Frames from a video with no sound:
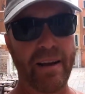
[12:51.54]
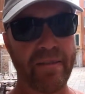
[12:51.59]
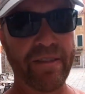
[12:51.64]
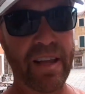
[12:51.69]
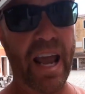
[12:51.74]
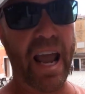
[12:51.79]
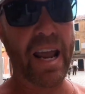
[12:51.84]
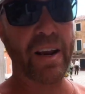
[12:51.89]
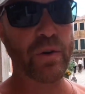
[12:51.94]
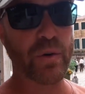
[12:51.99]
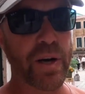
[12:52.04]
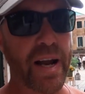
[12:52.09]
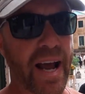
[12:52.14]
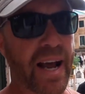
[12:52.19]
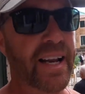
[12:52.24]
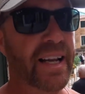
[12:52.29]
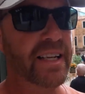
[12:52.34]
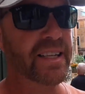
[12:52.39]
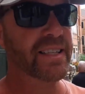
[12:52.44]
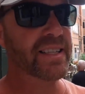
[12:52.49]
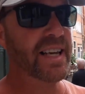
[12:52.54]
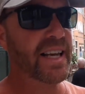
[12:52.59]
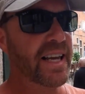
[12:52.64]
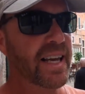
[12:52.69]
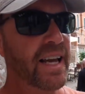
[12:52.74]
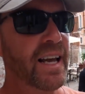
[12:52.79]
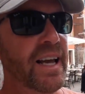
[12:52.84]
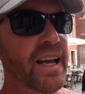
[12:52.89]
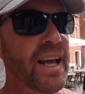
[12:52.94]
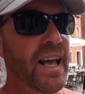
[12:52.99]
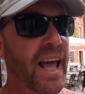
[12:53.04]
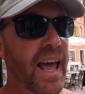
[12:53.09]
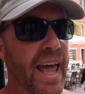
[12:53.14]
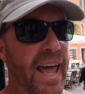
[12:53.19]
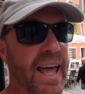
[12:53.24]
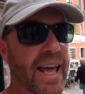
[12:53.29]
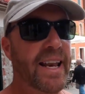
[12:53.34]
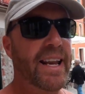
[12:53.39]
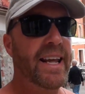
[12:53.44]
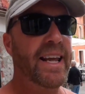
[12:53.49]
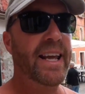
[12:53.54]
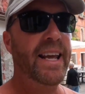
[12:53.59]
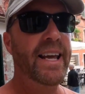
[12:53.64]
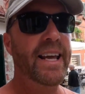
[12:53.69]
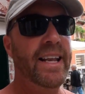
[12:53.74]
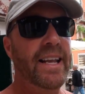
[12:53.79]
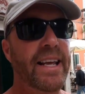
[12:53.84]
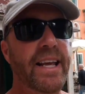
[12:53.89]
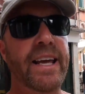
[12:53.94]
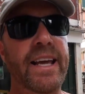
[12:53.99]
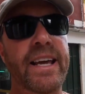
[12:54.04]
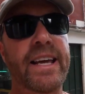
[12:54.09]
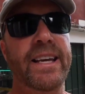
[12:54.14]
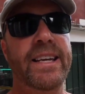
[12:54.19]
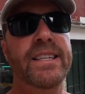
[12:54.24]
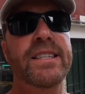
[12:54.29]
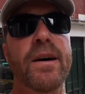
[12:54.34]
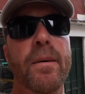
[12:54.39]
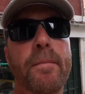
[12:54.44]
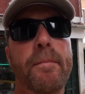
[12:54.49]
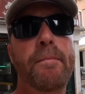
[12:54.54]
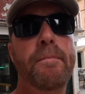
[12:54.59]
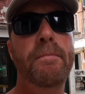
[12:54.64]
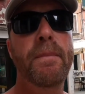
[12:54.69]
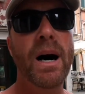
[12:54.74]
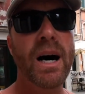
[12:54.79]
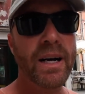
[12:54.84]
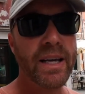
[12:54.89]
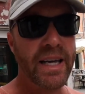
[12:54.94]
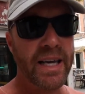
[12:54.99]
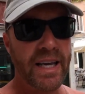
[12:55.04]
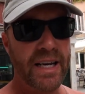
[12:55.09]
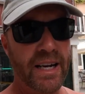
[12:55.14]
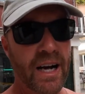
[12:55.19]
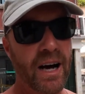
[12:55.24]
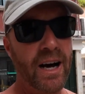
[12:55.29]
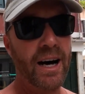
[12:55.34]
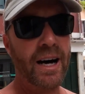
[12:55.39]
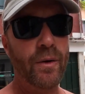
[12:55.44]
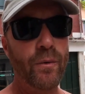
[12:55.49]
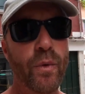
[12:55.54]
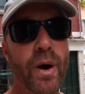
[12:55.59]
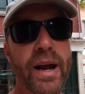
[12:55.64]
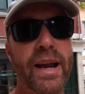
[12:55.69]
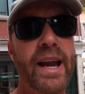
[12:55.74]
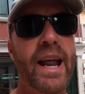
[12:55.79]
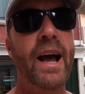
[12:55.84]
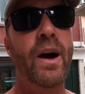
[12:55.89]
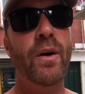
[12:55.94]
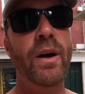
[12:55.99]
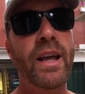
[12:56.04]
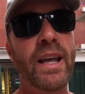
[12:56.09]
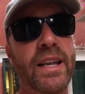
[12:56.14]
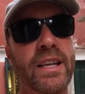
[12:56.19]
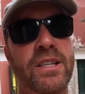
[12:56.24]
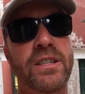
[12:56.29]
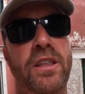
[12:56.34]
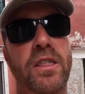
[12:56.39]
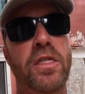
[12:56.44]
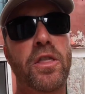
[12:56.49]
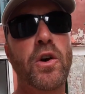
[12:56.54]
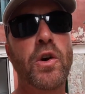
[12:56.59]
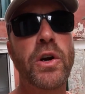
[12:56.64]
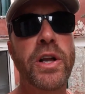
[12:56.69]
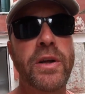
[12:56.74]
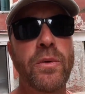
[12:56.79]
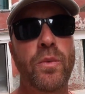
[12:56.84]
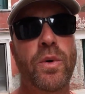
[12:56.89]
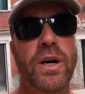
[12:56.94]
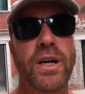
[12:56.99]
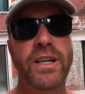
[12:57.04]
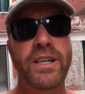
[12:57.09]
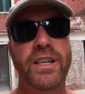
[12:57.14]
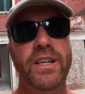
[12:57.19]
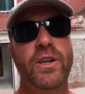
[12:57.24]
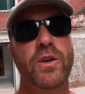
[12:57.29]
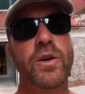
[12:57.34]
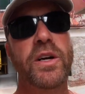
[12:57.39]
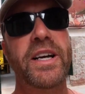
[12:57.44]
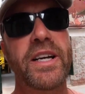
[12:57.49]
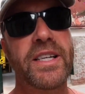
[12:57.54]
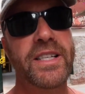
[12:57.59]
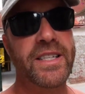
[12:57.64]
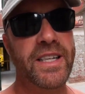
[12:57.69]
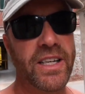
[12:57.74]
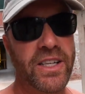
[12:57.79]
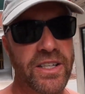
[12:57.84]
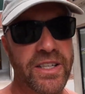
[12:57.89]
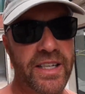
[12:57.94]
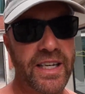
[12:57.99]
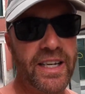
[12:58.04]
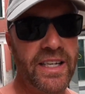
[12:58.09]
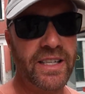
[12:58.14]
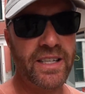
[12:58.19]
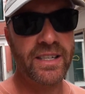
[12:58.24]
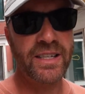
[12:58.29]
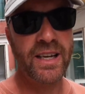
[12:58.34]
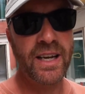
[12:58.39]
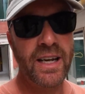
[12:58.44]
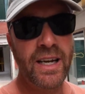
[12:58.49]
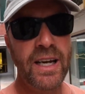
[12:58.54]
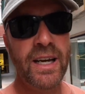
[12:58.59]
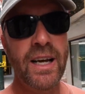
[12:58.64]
of the Adriatic Sea, and it is muggy and hot. Right now, it is 31 degrees Celsius.